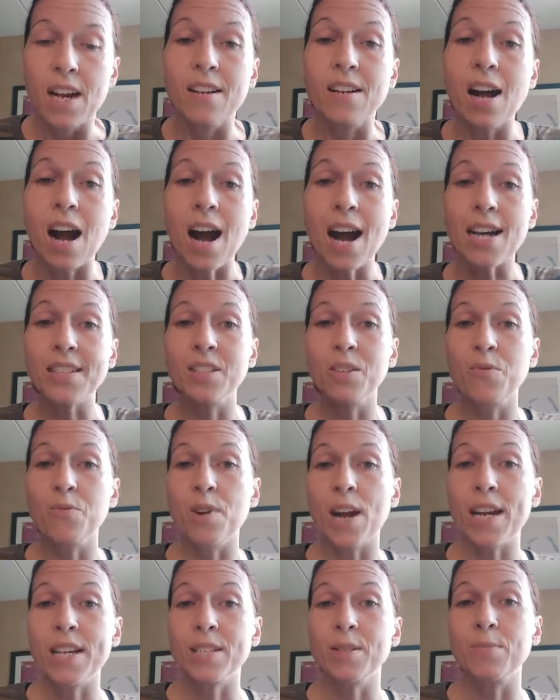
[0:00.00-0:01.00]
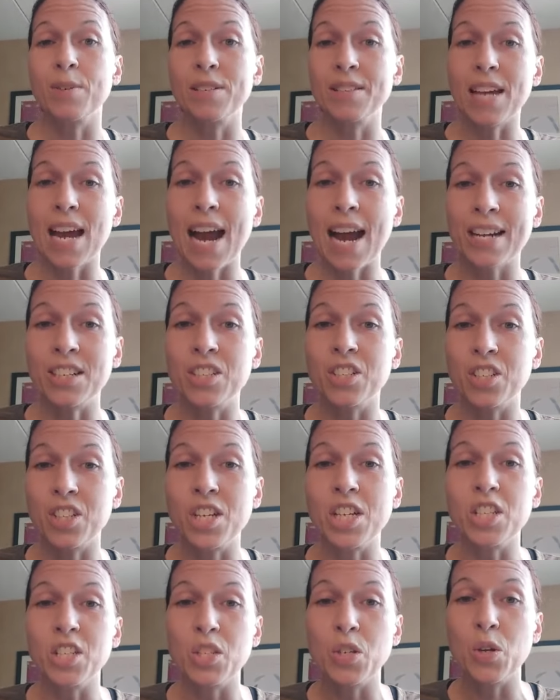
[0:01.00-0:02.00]
God's grace was
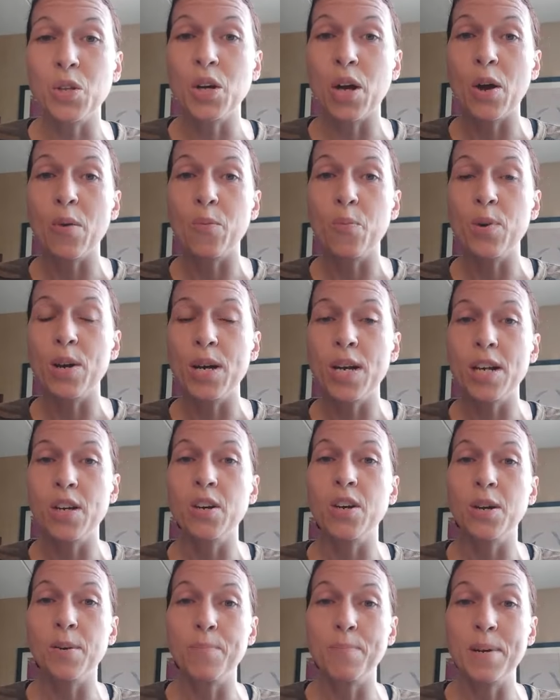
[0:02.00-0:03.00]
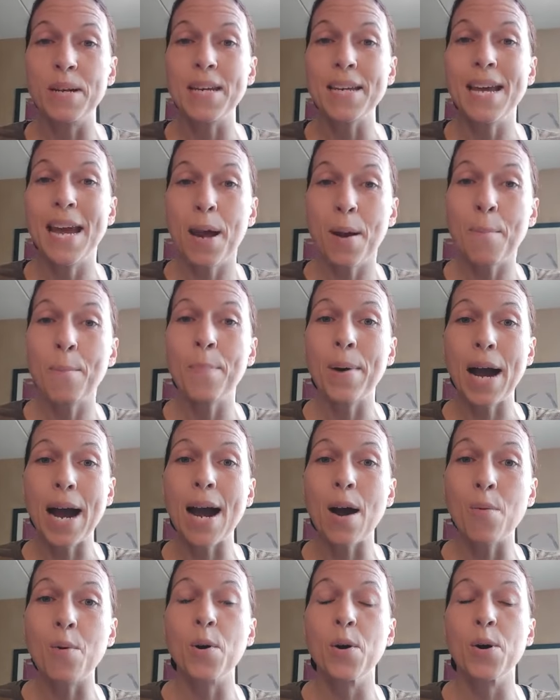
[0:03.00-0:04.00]
actually so that we could be
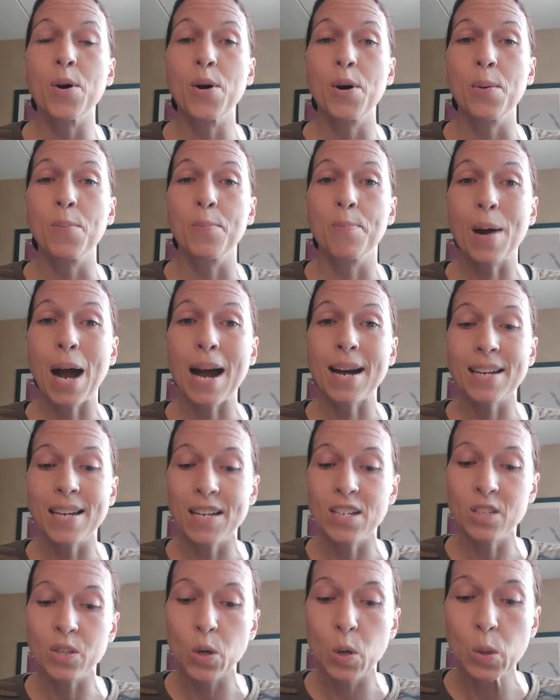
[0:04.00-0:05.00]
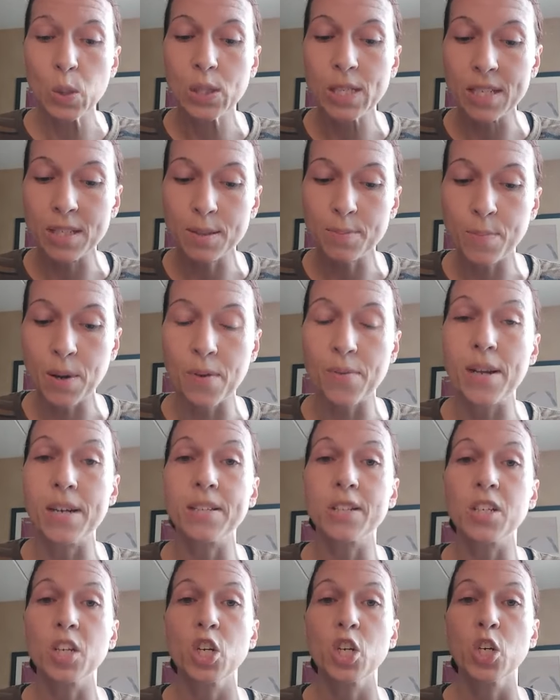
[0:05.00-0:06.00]
empowered by his Holy
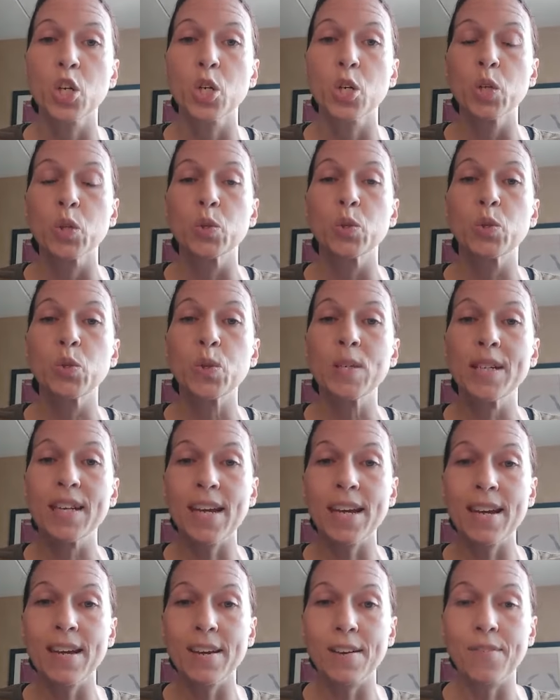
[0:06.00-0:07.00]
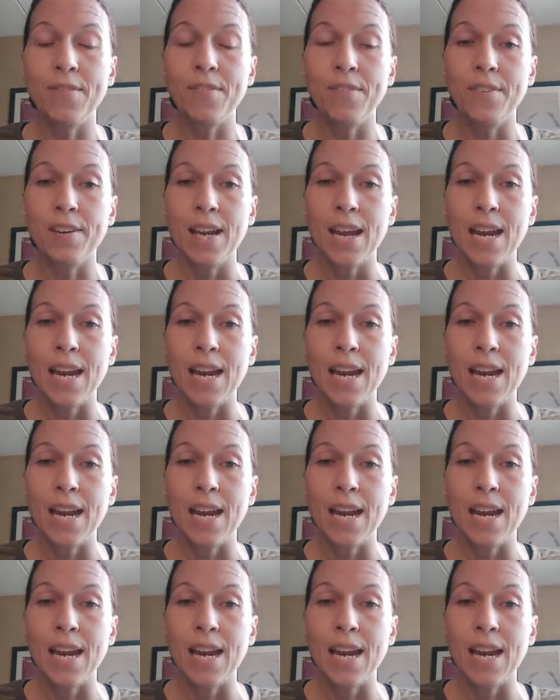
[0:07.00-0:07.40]
Spirit to live